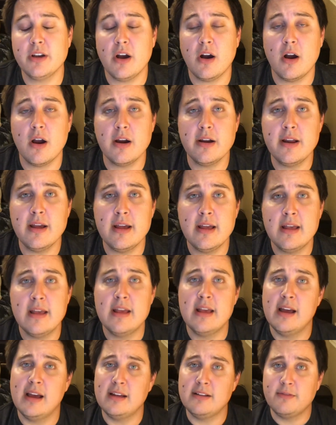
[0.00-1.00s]
card.
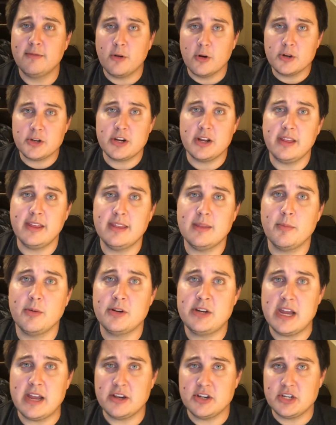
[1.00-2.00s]
Unfortunately, the
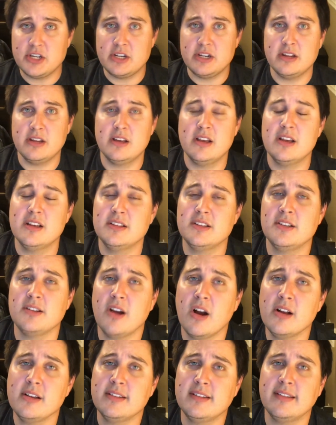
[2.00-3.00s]
protection
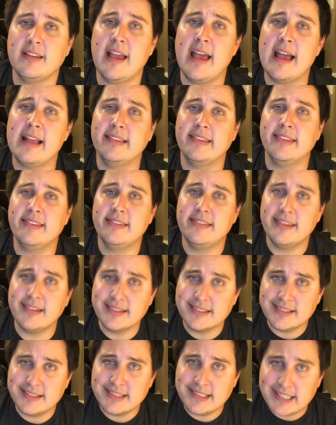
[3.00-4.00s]
starts at
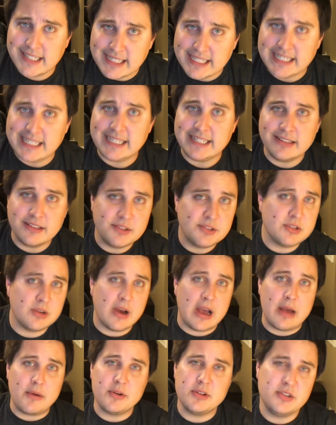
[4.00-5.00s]
16, so
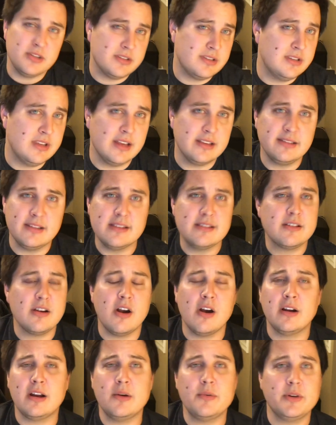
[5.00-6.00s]
I would just dust this
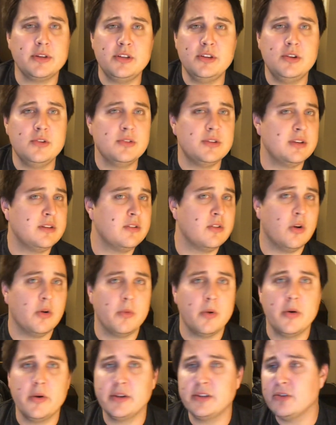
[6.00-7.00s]
card. I wouldn't use it in
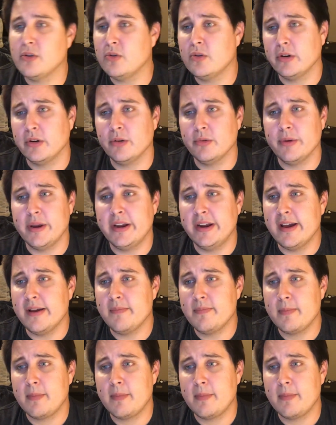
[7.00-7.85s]
heroics or arena.